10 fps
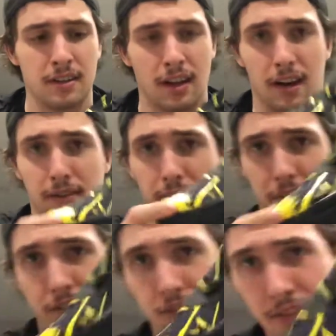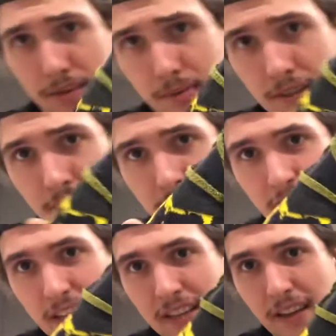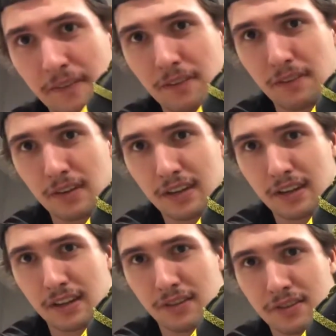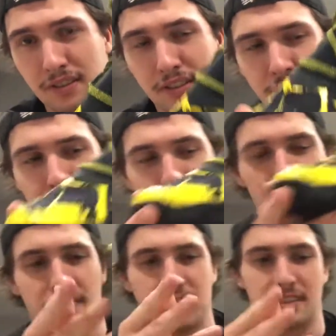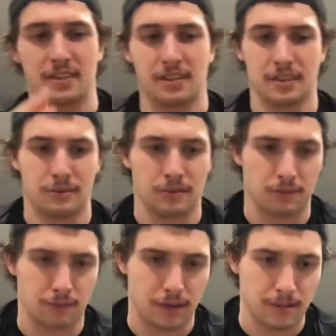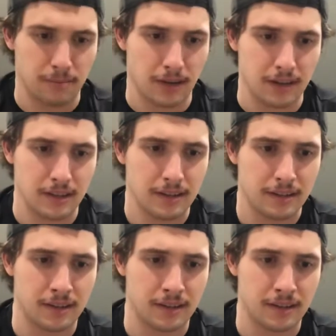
I don't know if you can see, but if you look at it closely, you can definitely see the wording behind it.